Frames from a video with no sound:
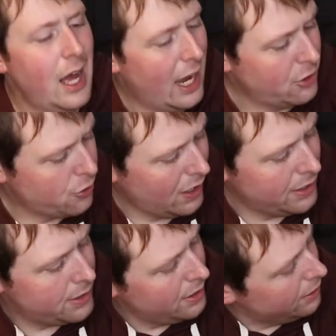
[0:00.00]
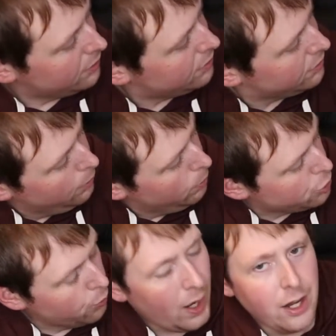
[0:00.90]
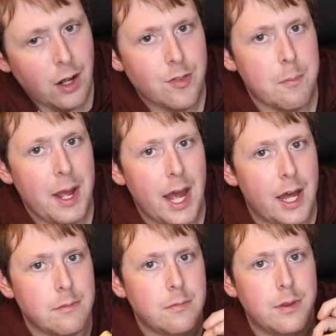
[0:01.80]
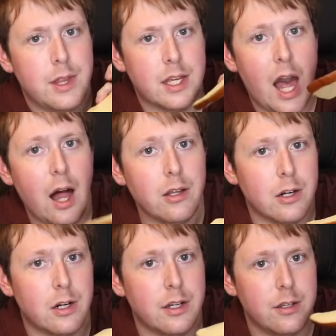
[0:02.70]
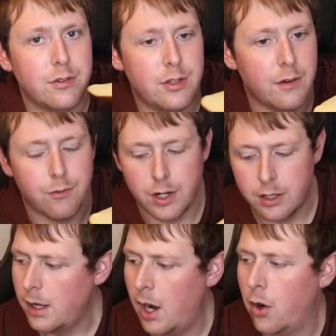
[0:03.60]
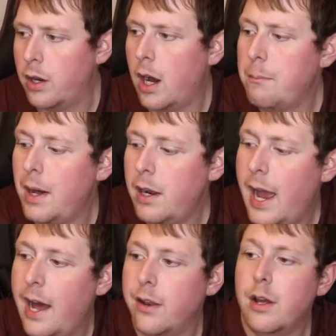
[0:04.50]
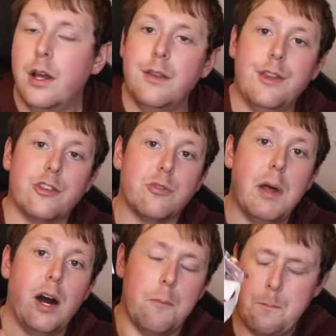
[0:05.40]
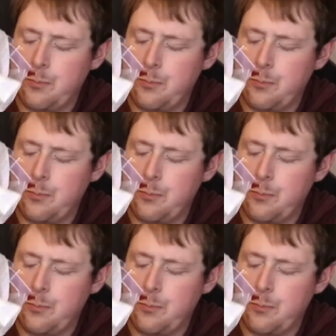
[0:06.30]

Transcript: I try this, which right off the bat, the color is different. Oh, and might I add, the smell.